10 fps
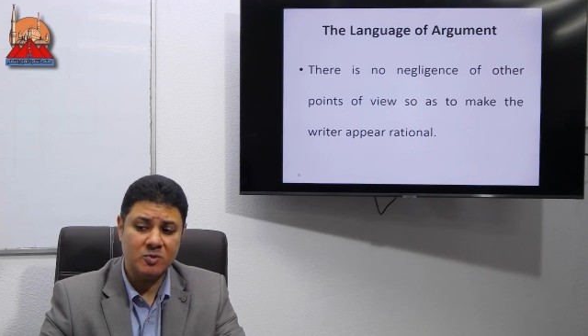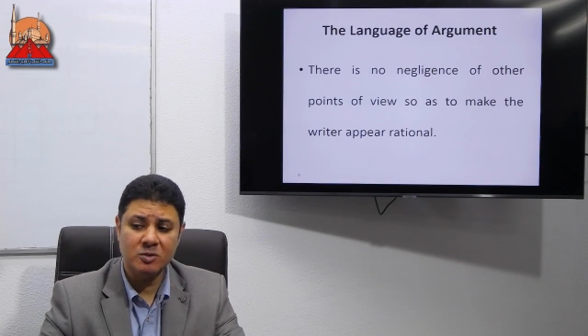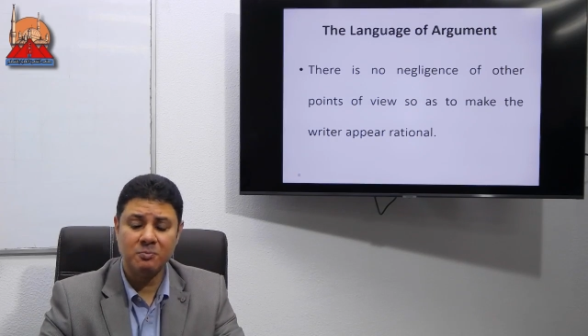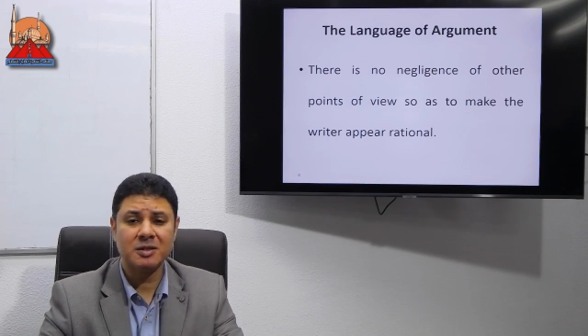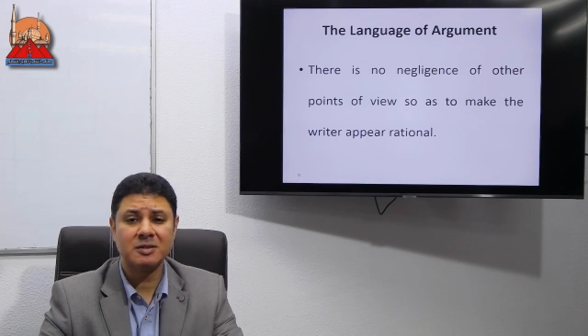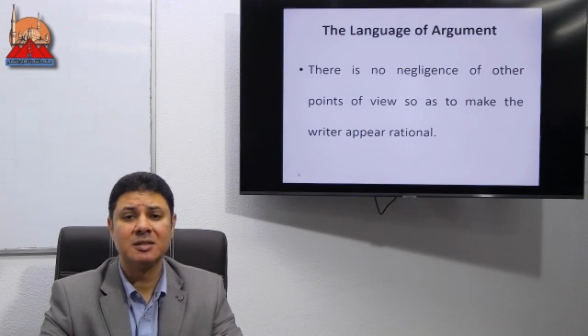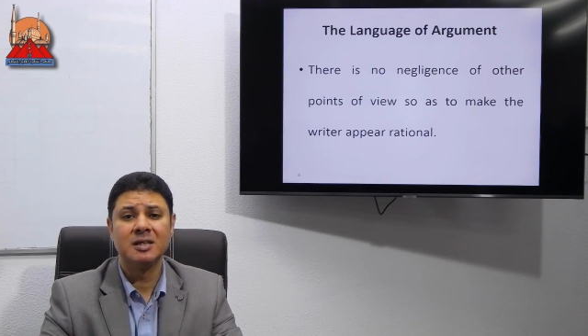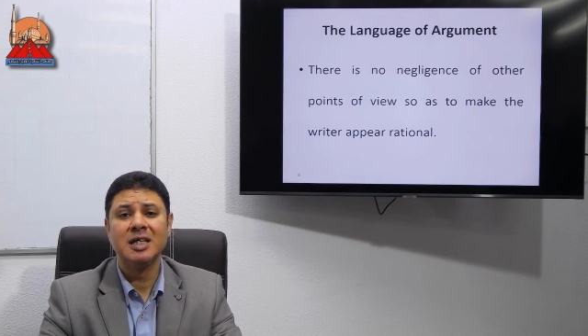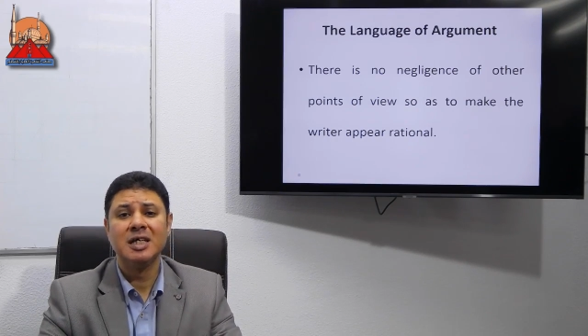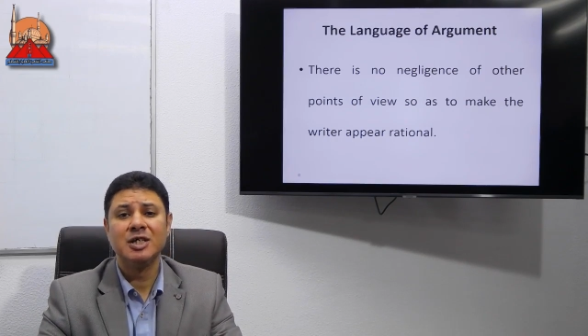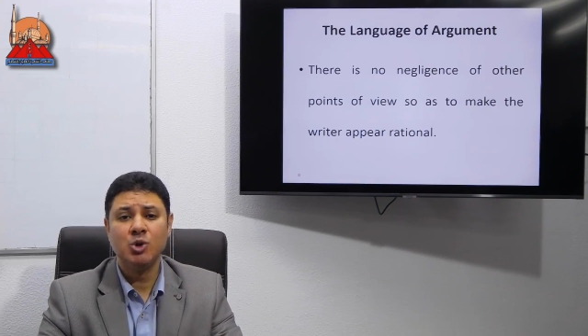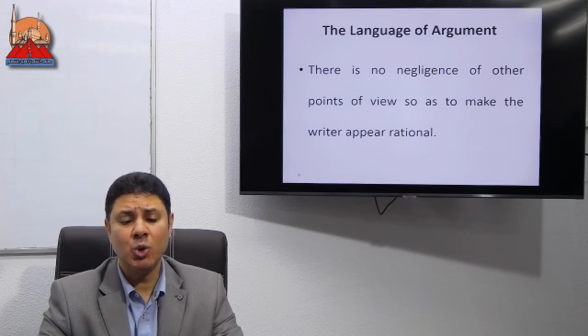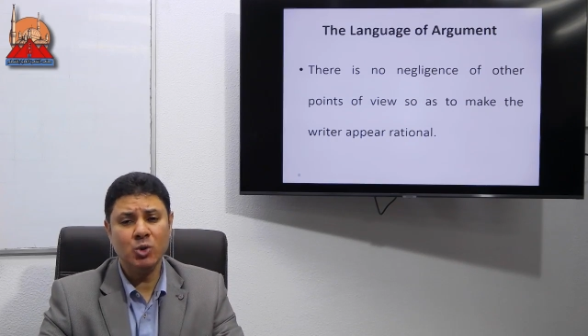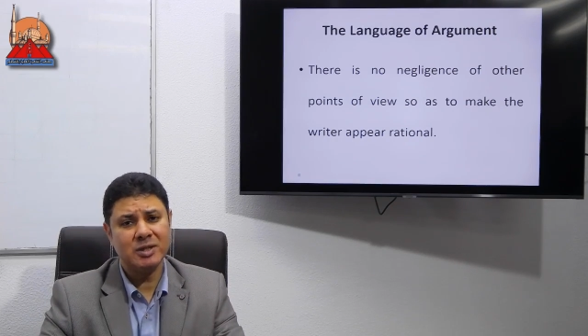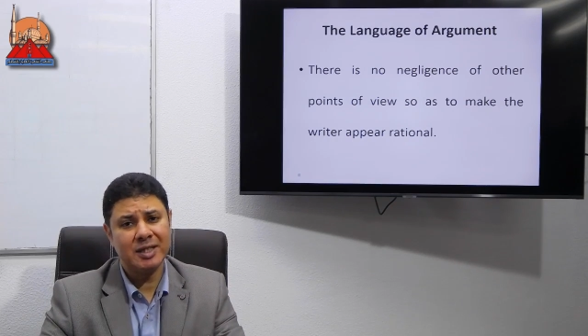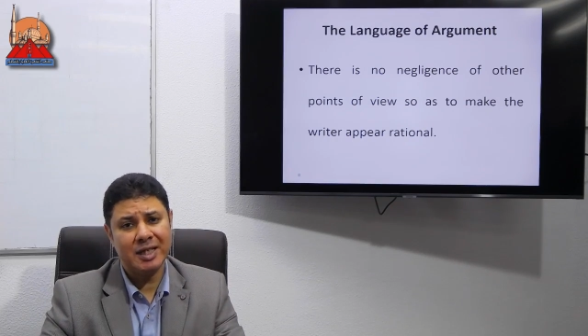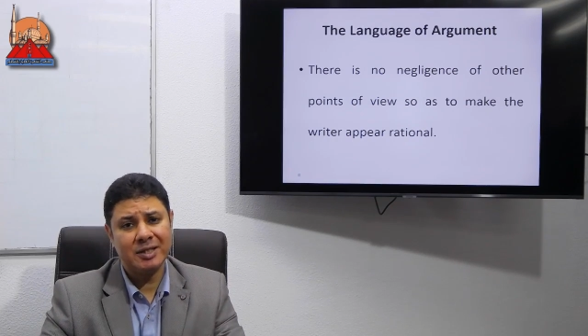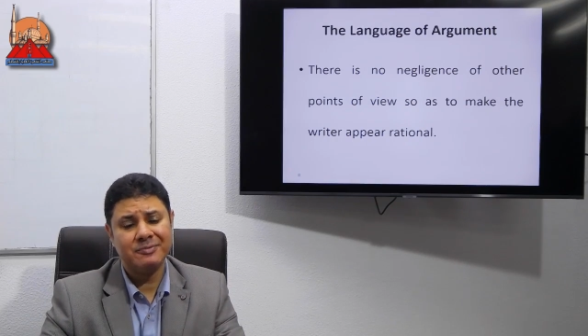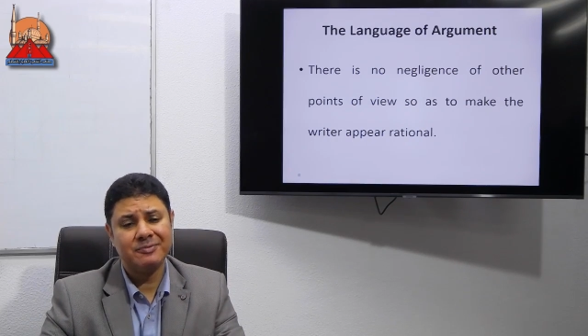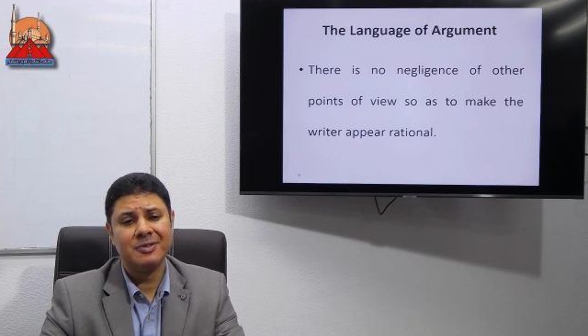but don't
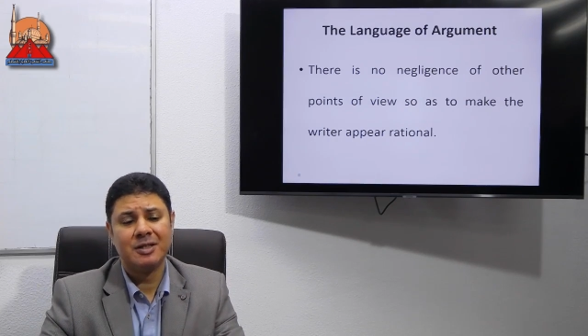give